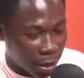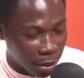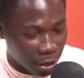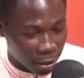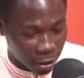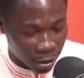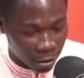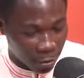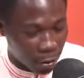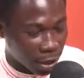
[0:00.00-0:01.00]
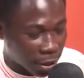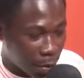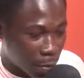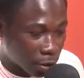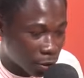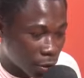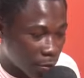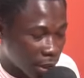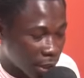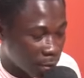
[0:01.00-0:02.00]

All right. Right about now me name